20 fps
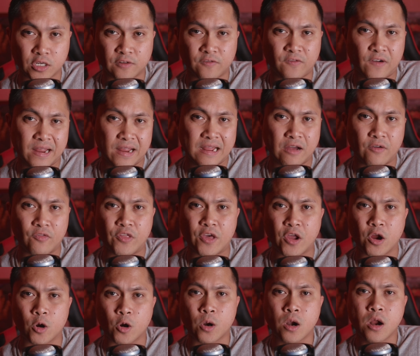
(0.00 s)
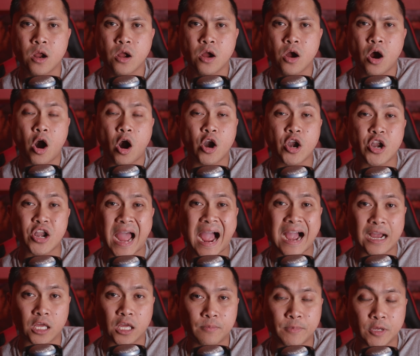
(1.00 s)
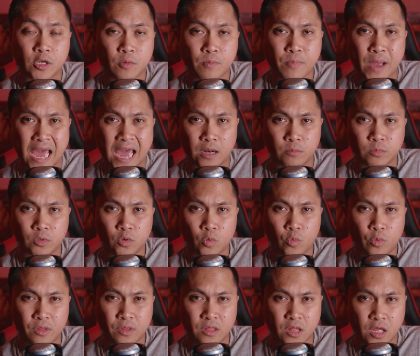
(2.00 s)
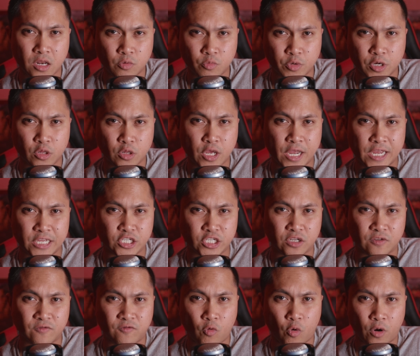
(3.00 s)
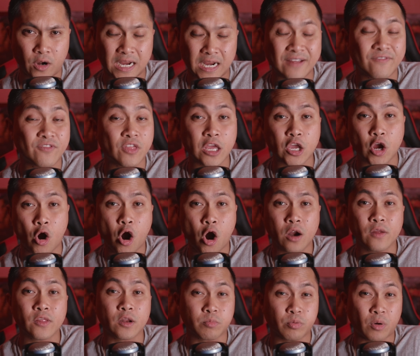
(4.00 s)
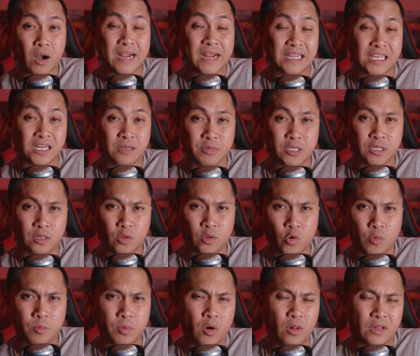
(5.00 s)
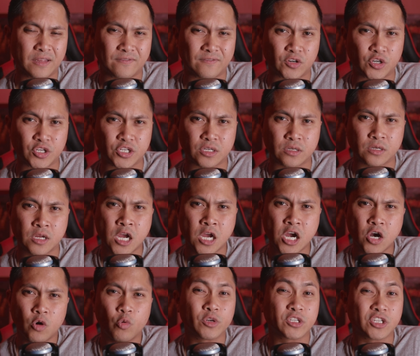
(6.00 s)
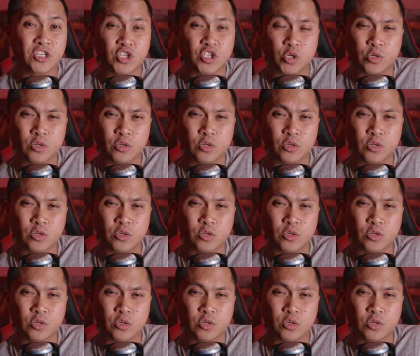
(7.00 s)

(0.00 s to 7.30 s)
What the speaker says: you're going to find out there are not going to be compatible with Unreal Engine 4. If they are, they're probably going to be the low poly version, which is